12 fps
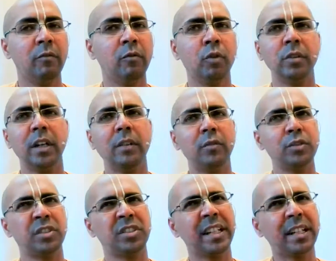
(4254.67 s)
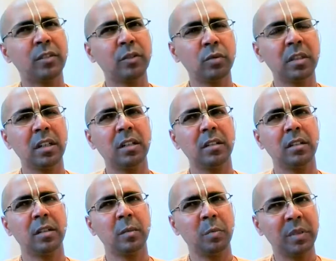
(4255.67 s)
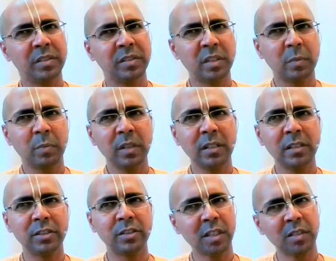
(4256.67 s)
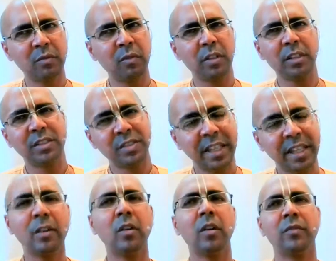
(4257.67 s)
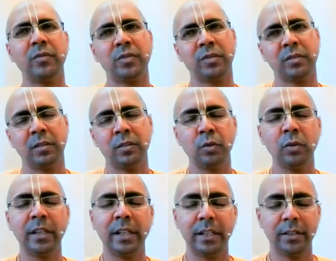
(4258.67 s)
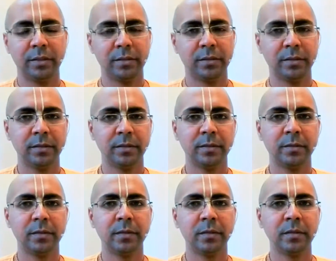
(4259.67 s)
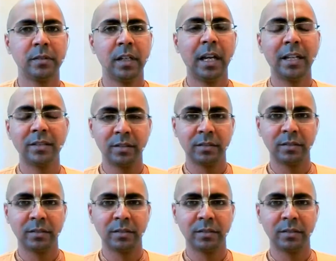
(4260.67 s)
We don't have to stick to the principles just for the sake of doing it. As